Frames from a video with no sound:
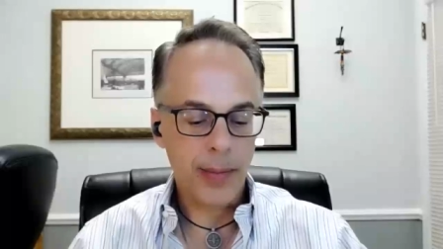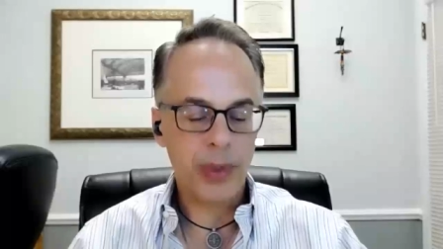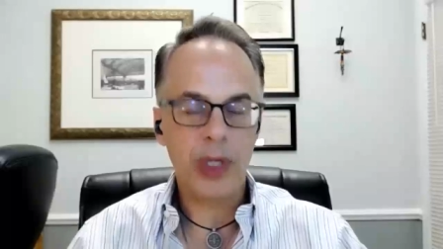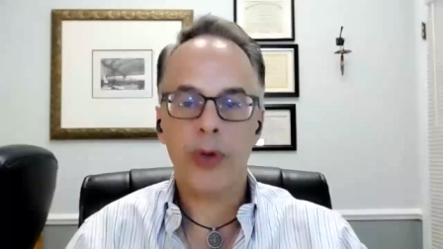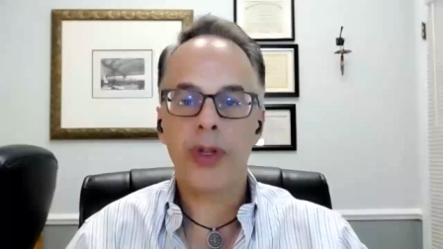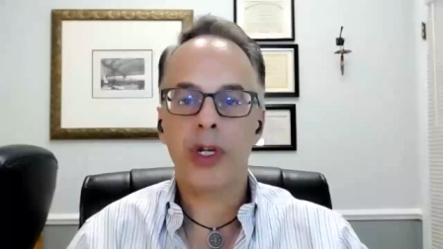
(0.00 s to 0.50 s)

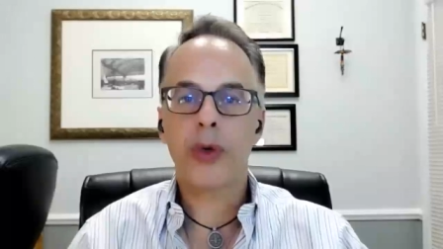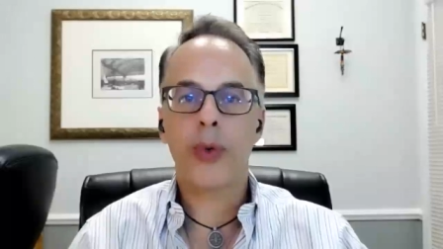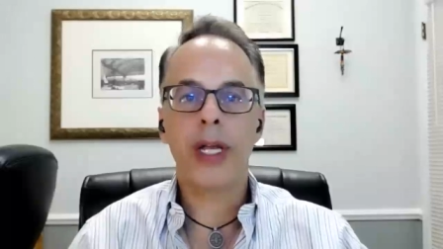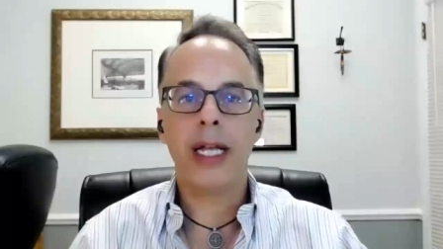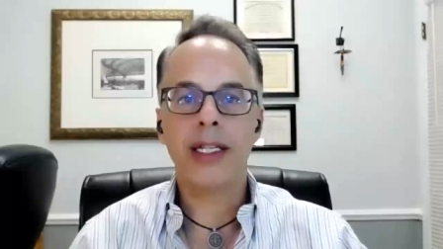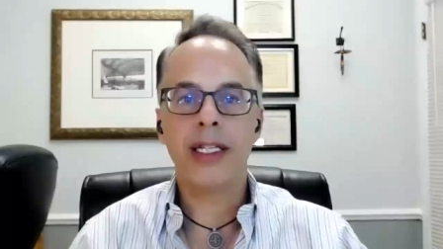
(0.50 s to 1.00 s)
the
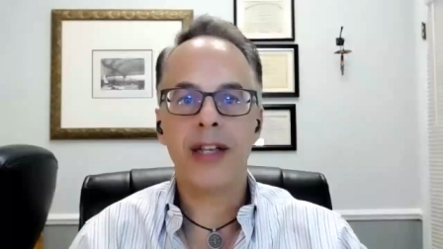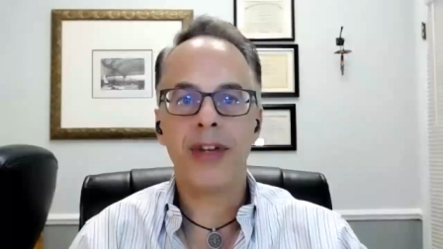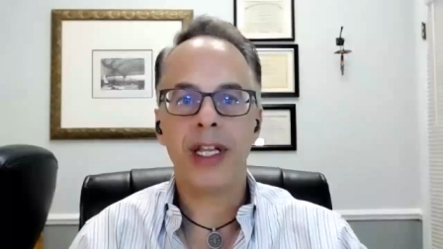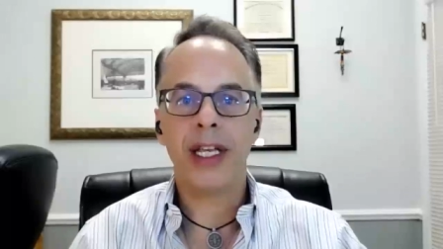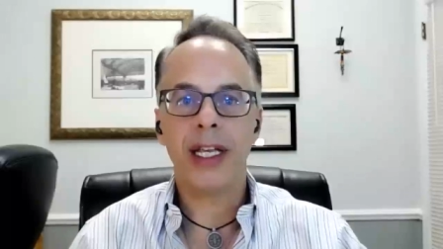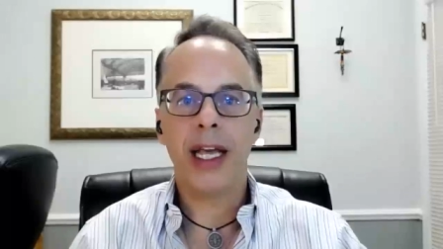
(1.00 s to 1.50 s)

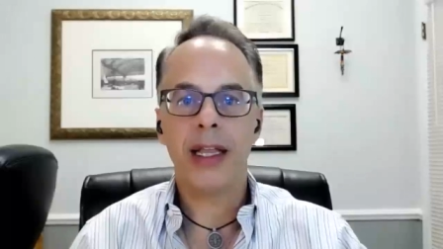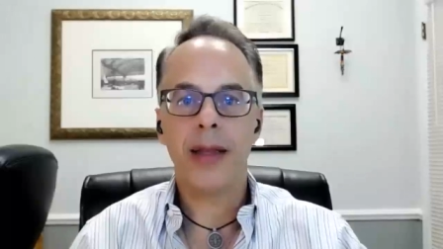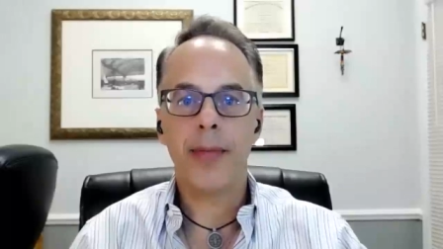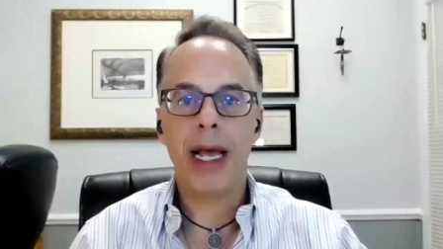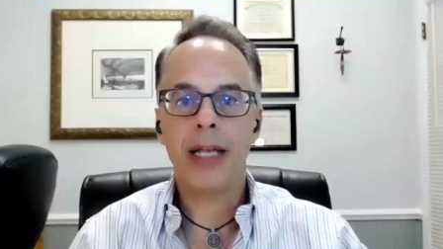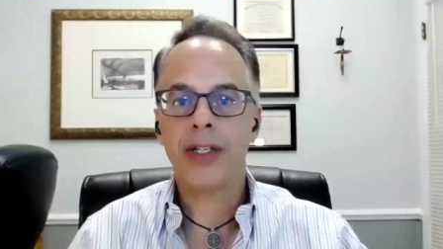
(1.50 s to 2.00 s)
creativity and the
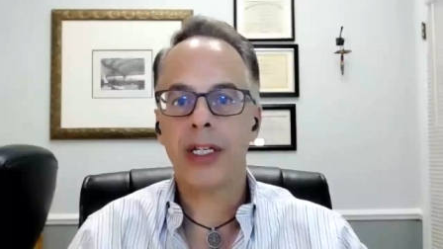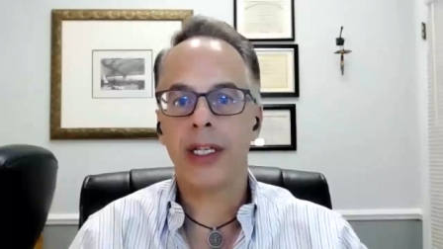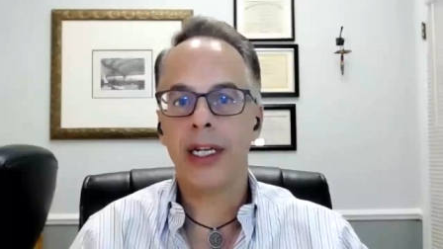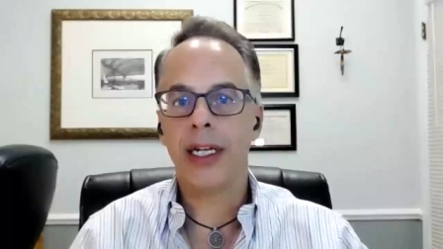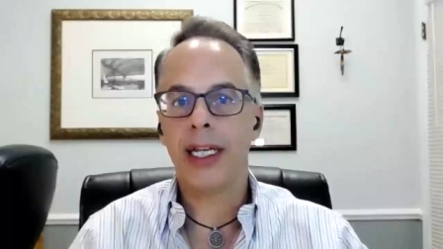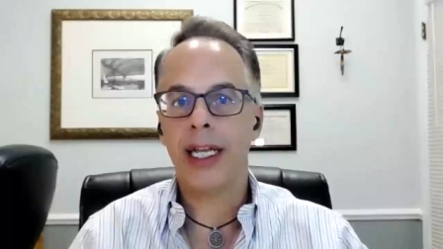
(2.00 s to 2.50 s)

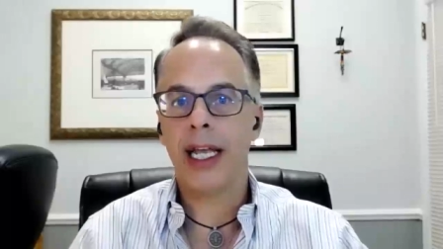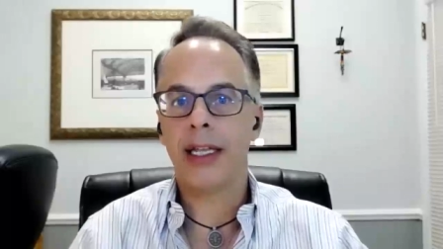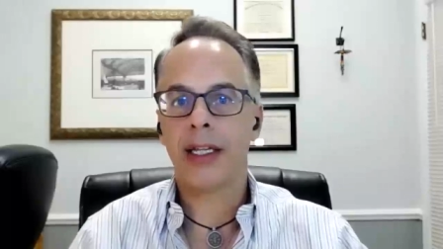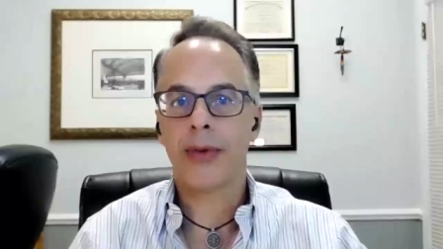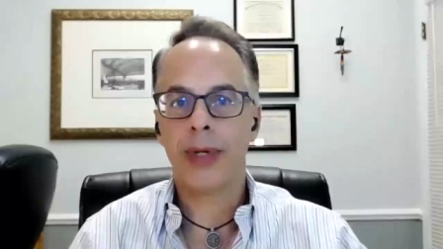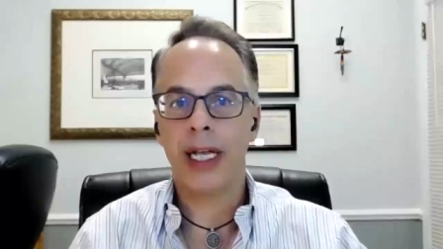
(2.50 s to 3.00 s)
masculinity and
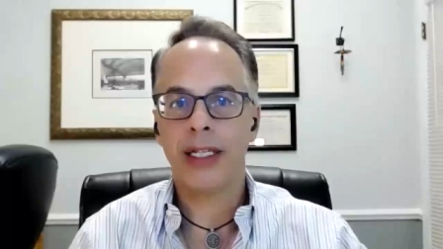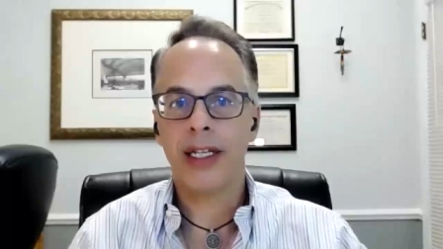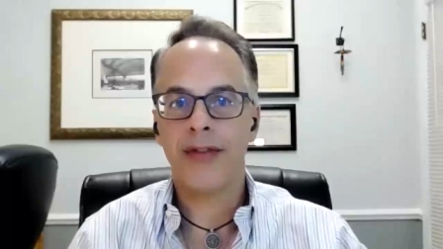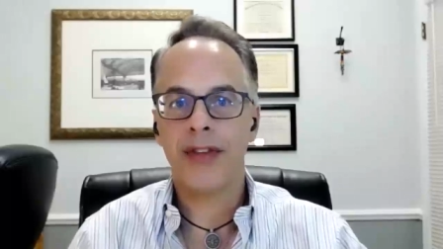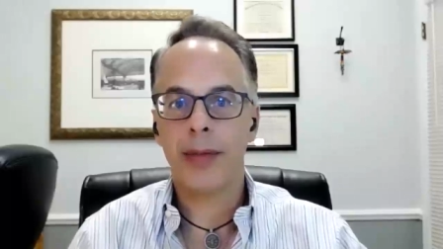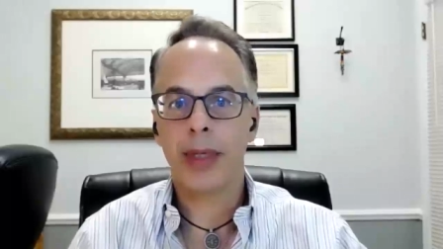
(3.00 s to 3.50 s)
the
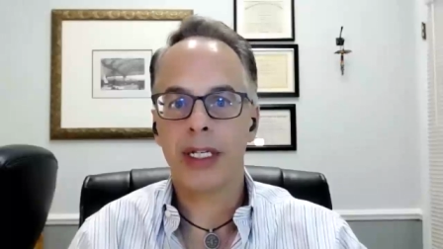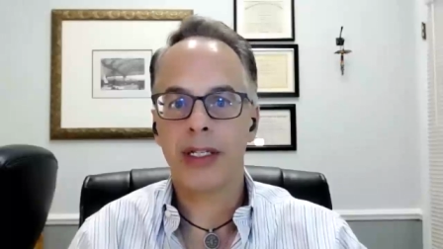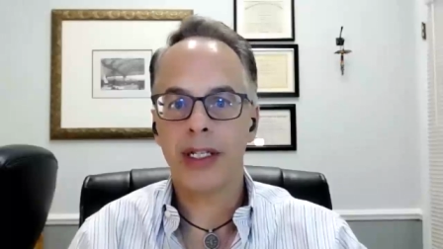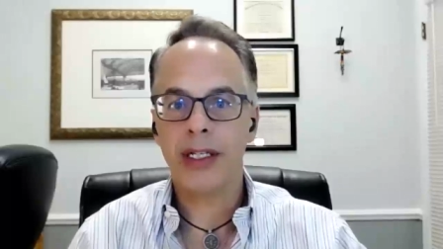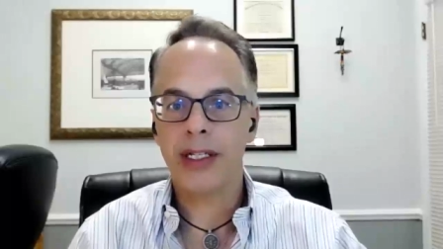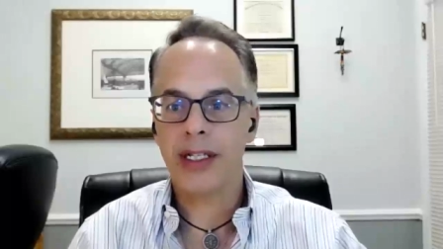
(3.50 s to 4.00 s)
creativity, because this is